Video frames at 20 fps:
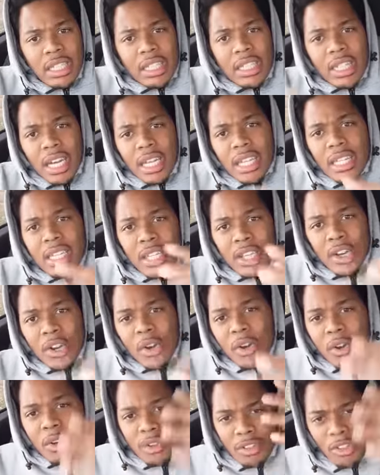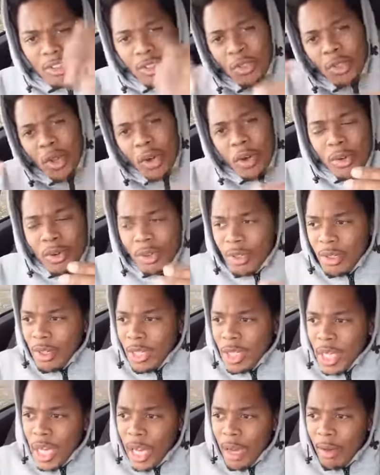let her, you know,
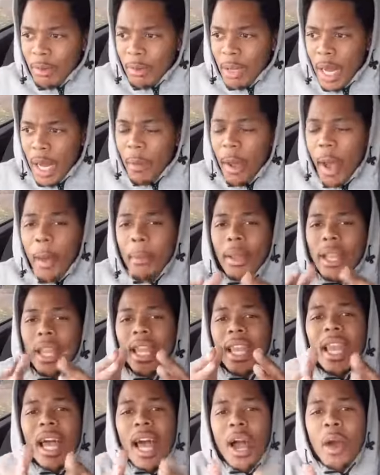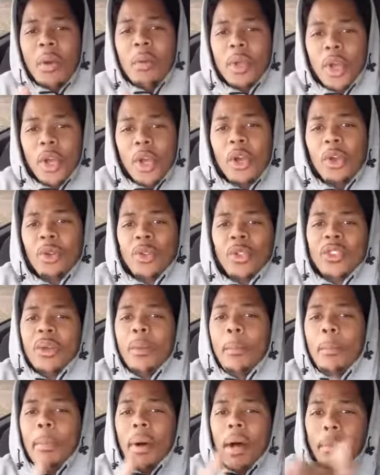I'm allowing her
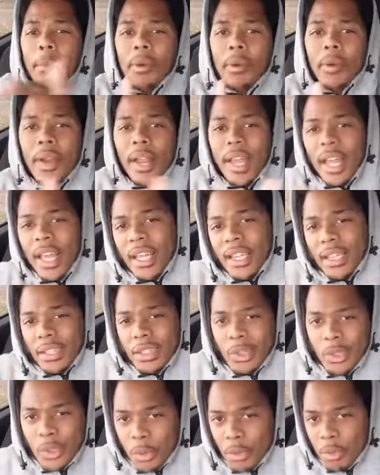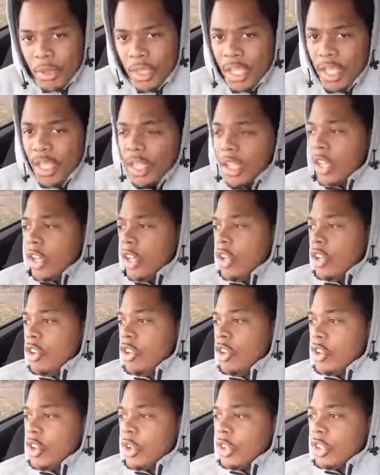to bump her head a little bit,
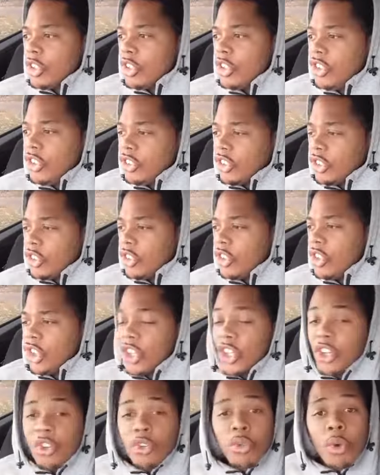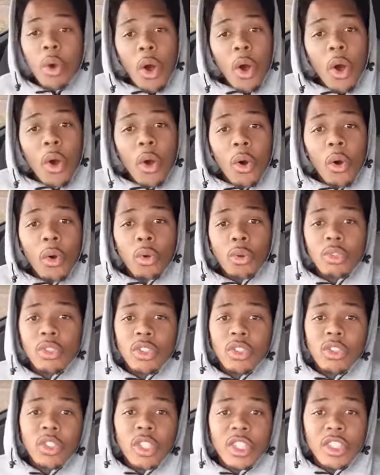you know, so she can grow,
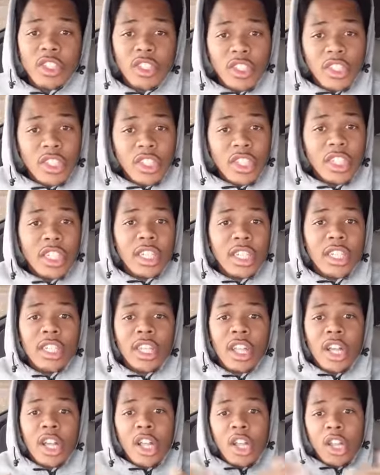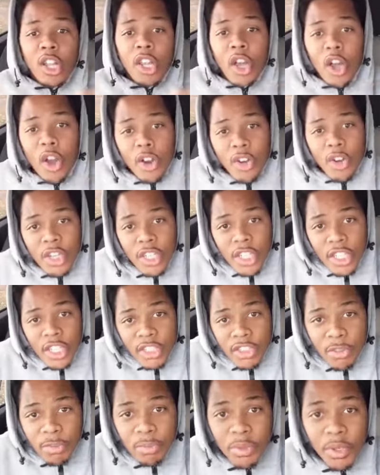so that she can learn and
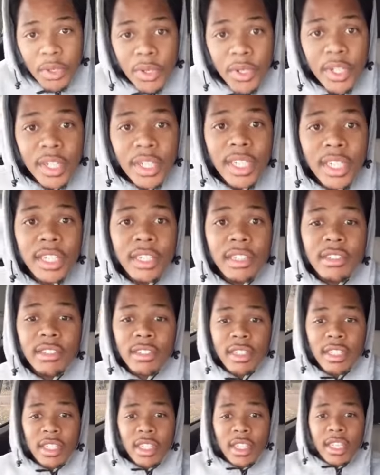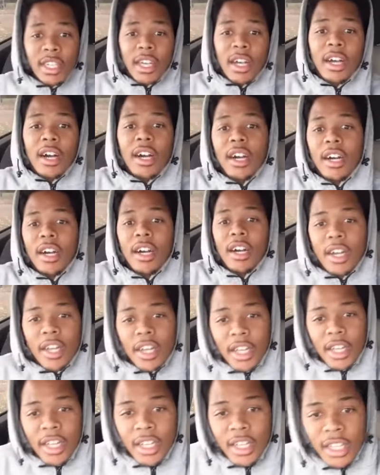experience.
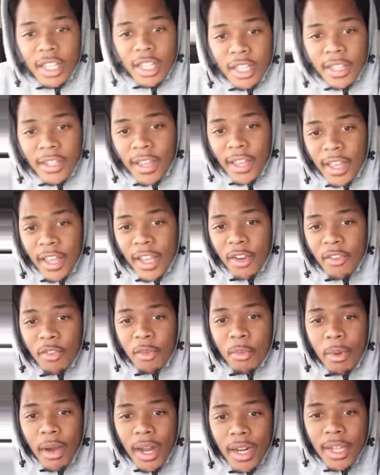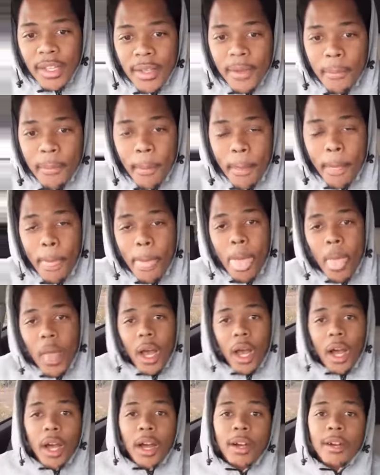Hey everybody.
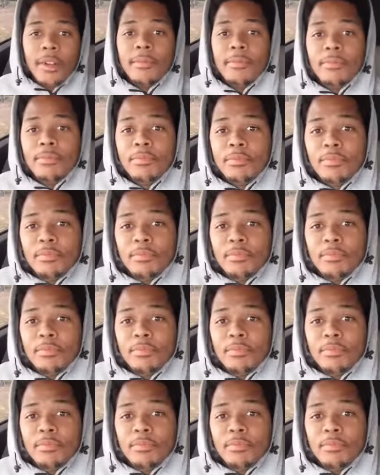So